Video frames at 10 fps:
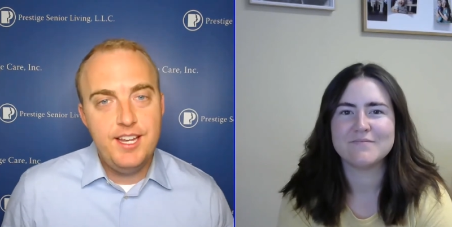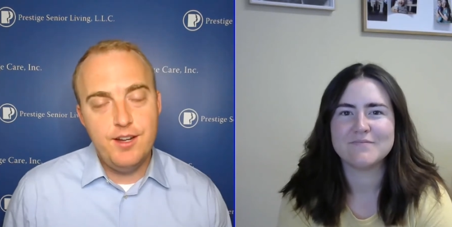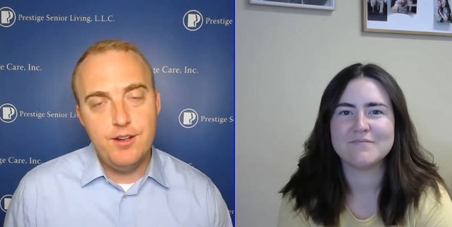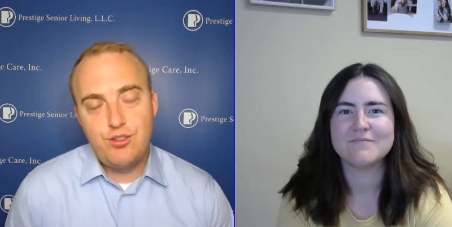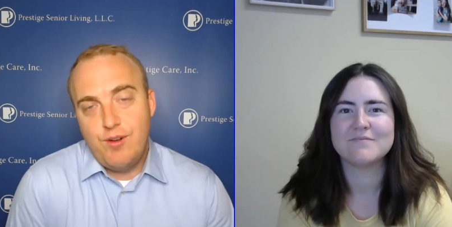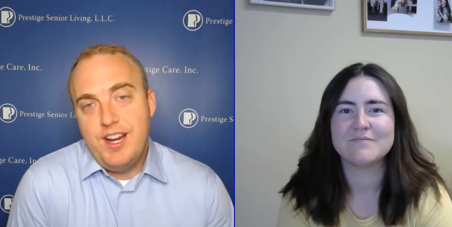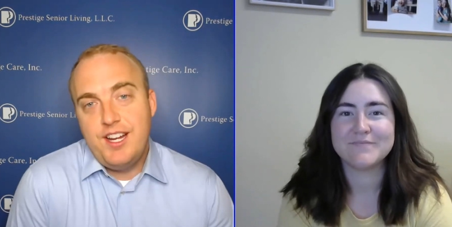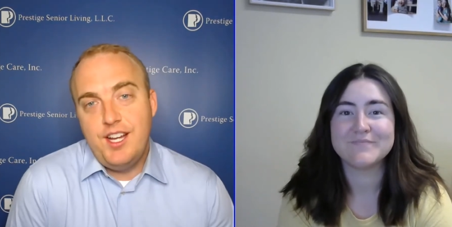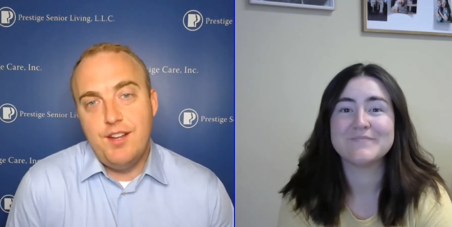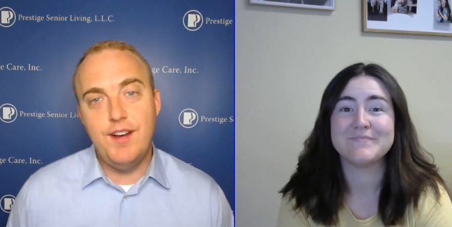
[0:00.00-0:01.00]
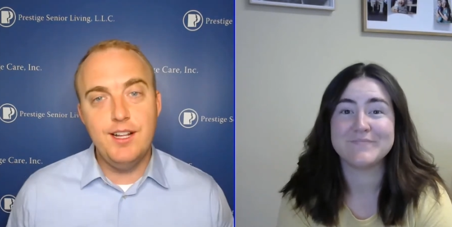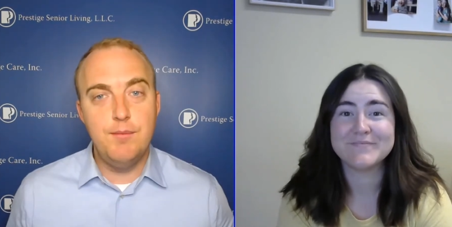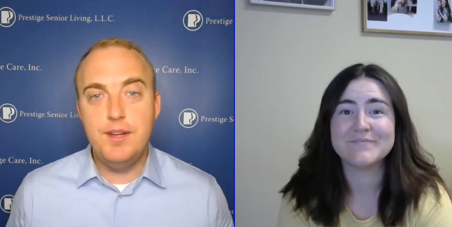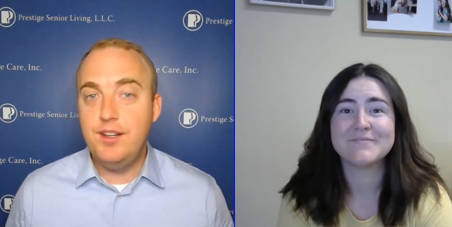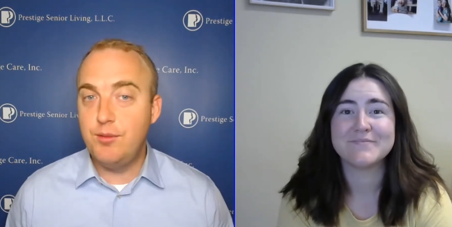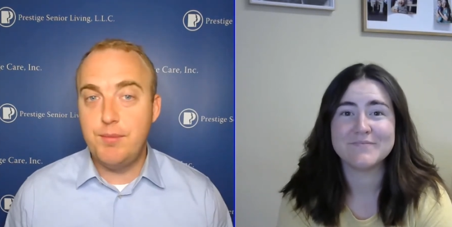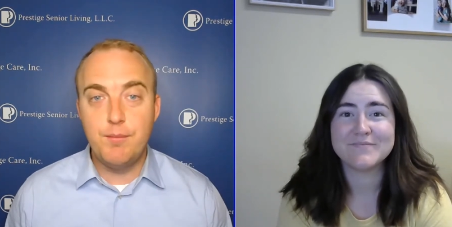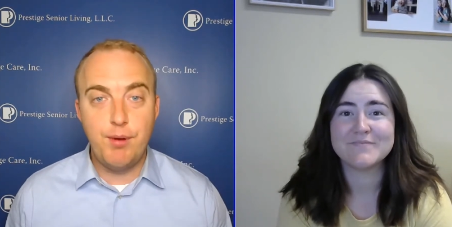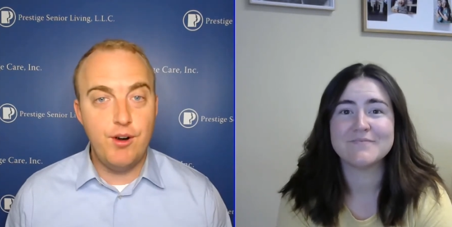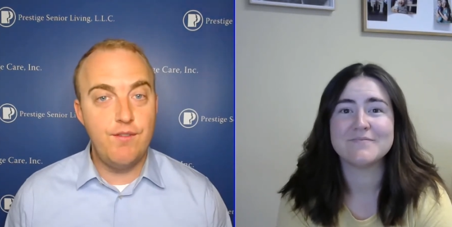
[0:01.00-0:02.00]
Speaker 1: You know, training and development is a
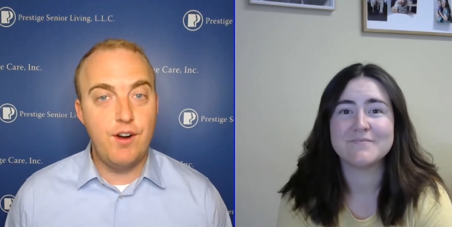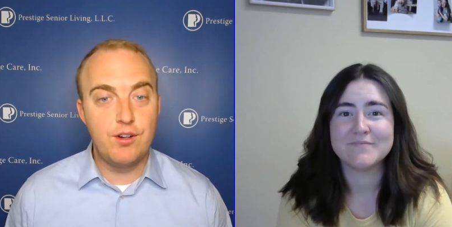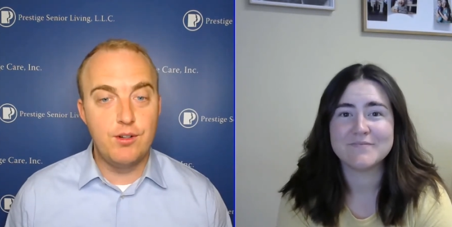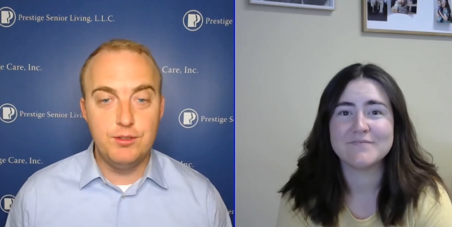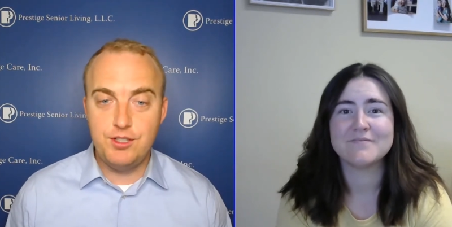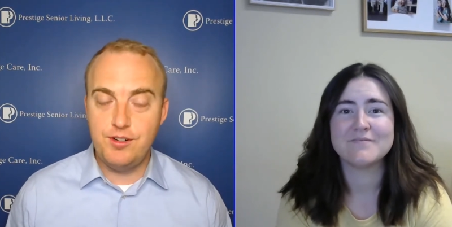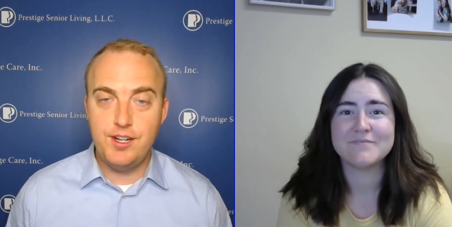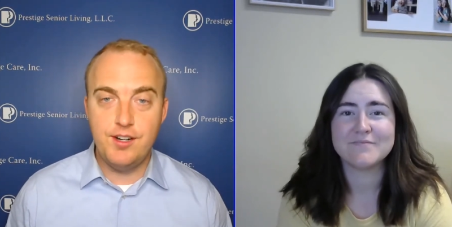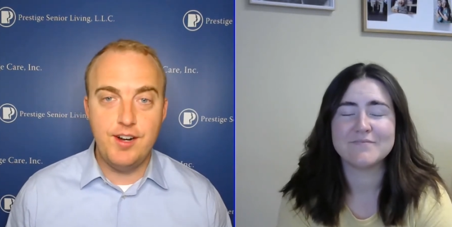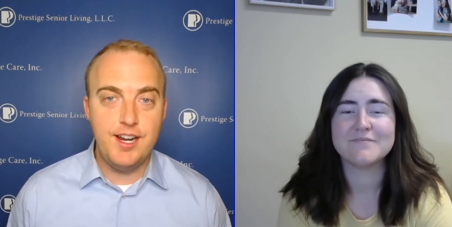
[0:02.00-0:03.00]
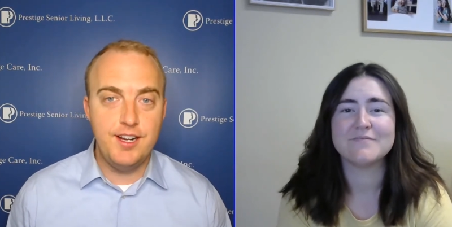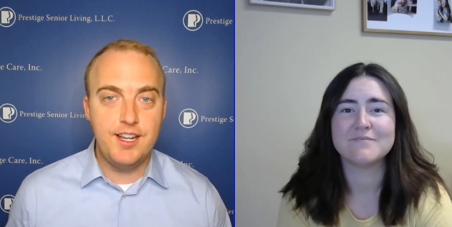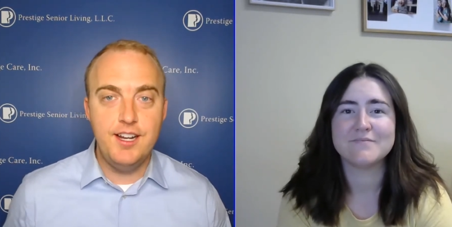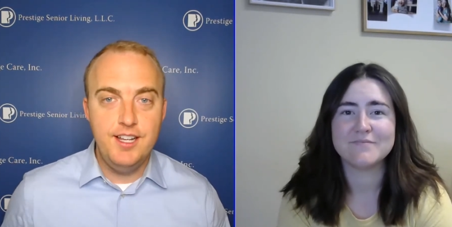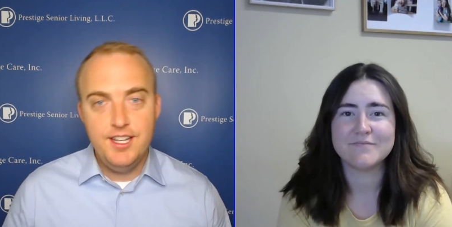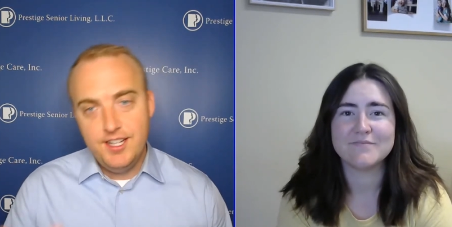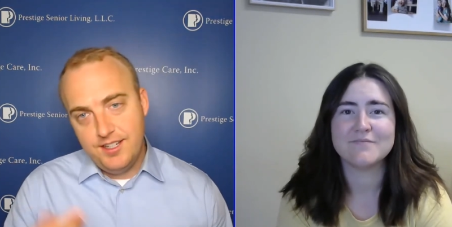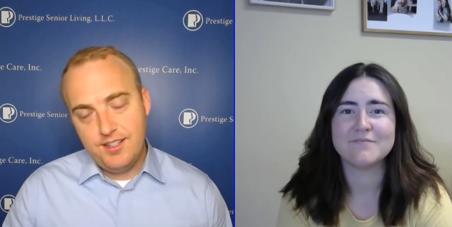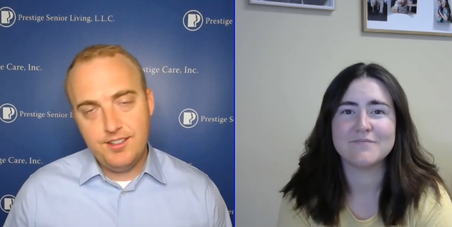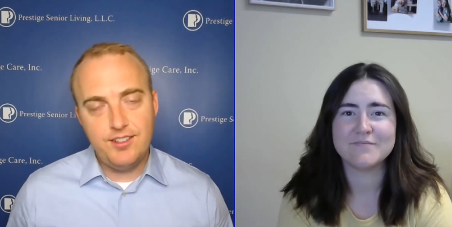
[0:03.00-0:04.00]
big part of our culture here, Hannah. Kind of
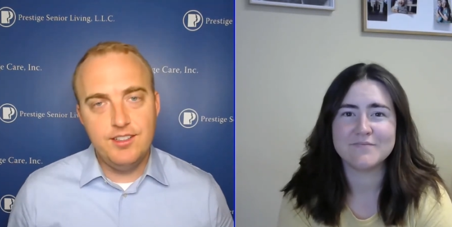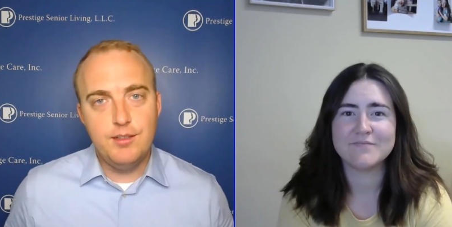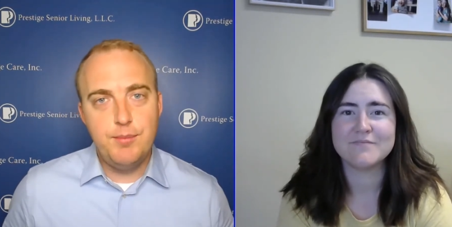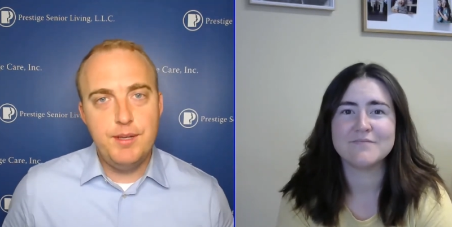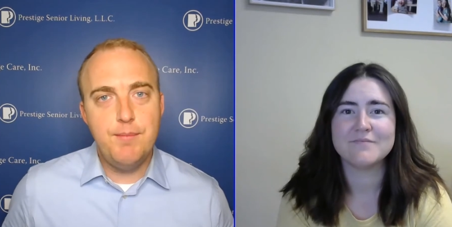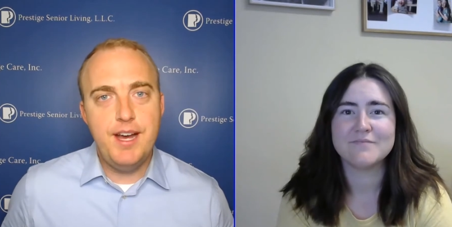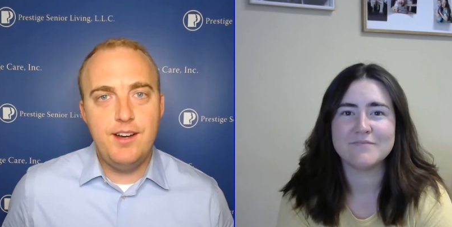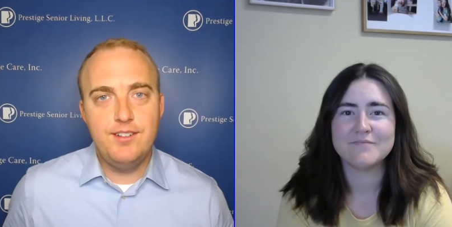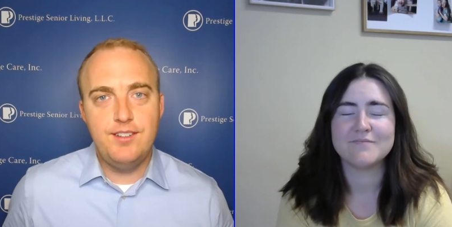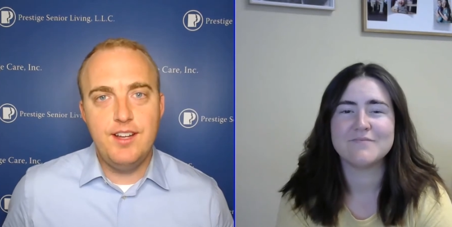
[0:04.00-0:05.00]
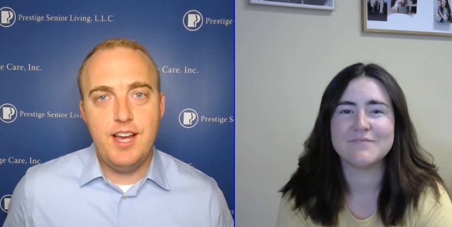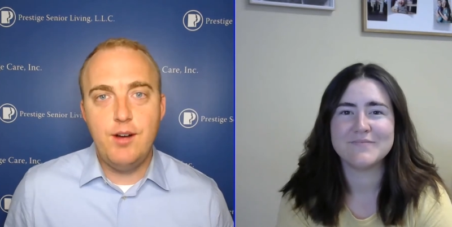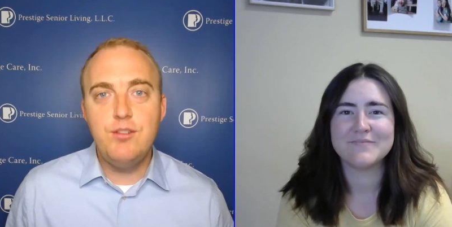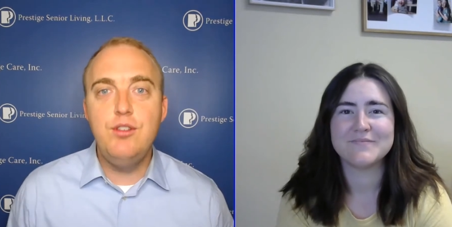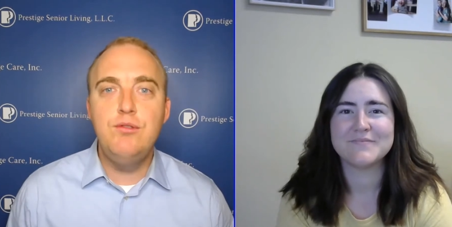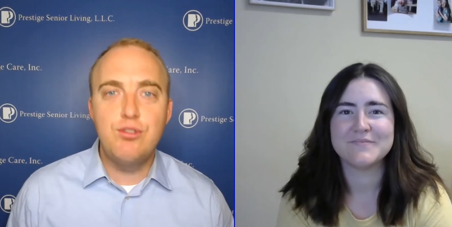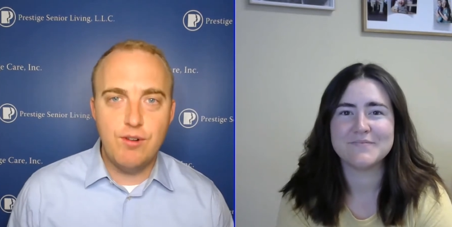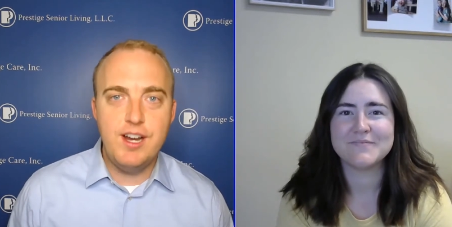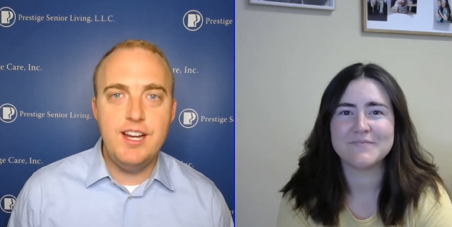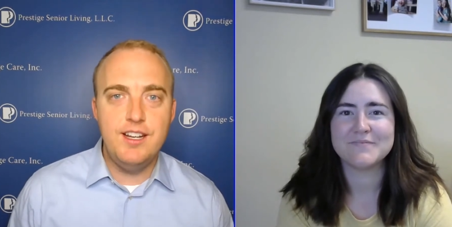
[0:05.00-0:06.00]
tell us a little bit about uh, how you
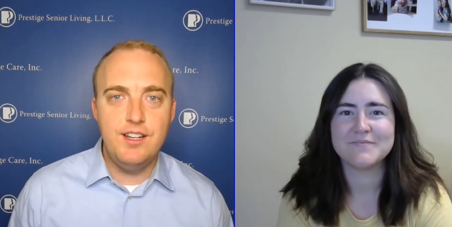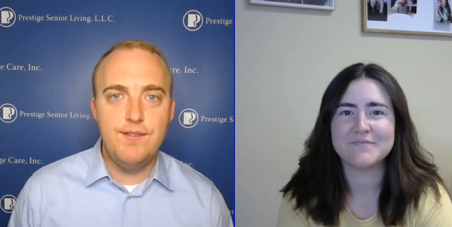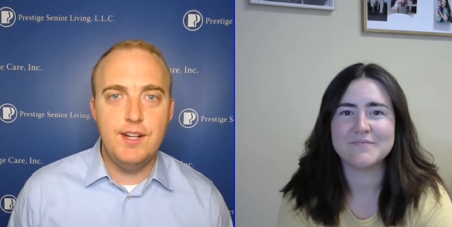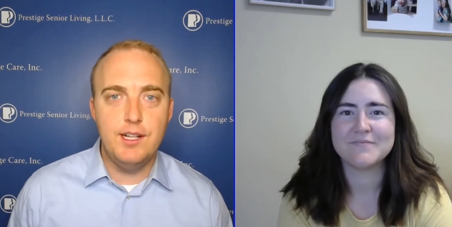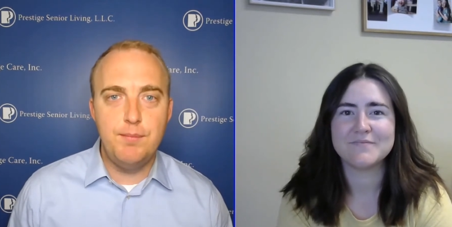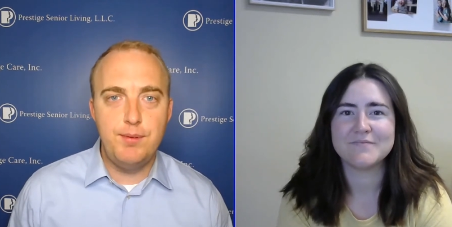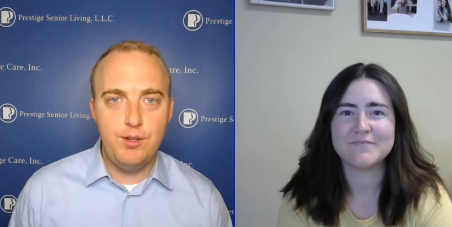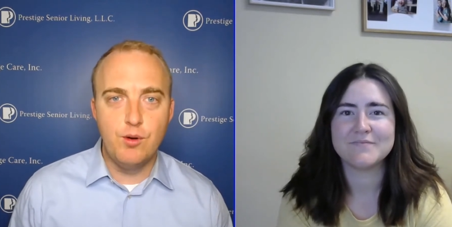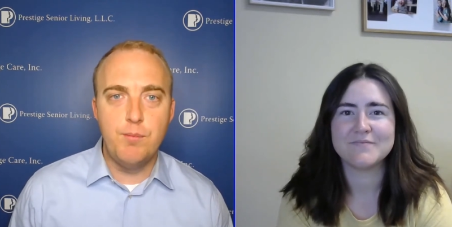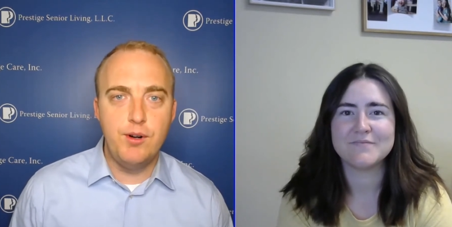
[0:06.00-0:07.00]
train and develop your